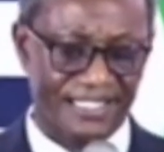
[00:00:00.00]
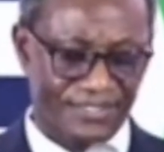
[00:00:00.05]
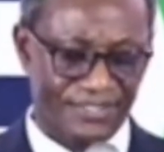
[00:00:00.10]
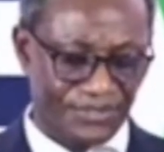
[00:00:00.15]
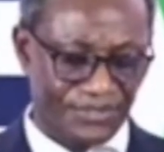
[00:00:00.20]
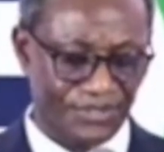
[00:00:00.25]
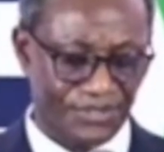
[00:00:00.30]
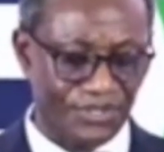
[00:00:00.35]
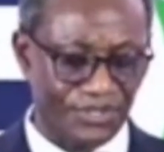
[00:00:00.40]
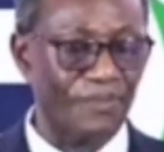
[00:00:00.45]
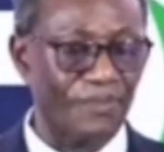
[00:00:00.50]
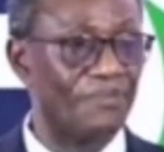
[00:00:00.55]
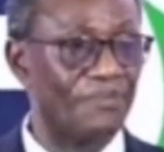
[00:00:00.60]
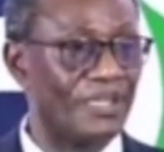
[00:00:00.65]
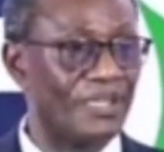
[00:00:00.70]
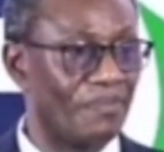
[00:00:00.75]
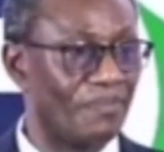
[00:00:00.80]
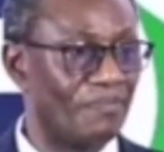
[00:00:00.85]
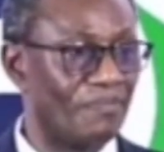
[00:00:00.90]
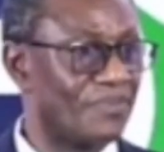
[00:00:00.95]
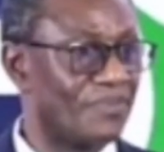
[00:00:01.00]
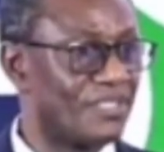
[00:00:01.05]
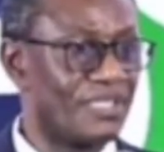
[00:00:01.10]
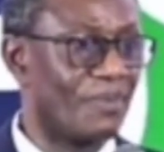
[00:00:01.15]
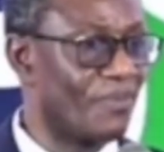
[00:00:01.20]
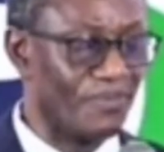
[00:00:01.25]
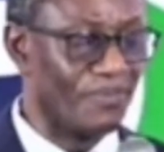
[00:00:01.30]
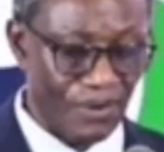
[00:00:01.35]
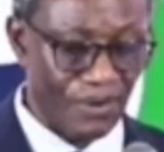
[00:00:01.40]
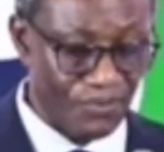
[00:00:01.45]
to stop them, some
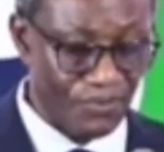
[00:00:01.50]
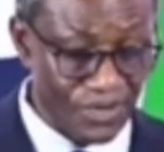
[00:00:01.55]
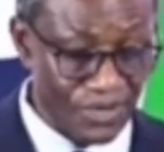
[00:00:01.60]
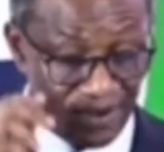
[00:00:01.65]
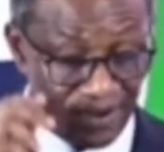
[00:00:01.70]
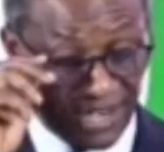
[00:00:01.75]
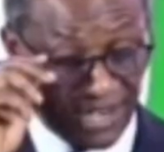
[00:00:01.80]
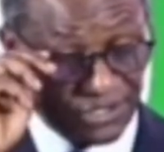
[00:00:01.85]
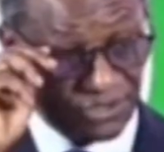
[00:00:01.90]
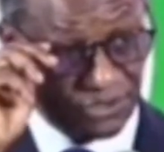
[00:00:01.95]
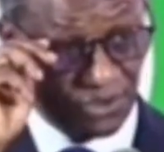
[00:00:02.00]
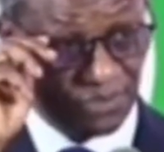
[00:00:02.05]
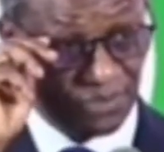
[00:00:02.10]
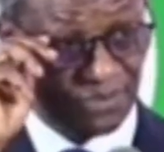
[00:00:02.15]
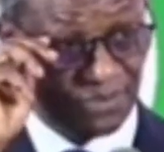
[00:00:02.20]
of them will never stop.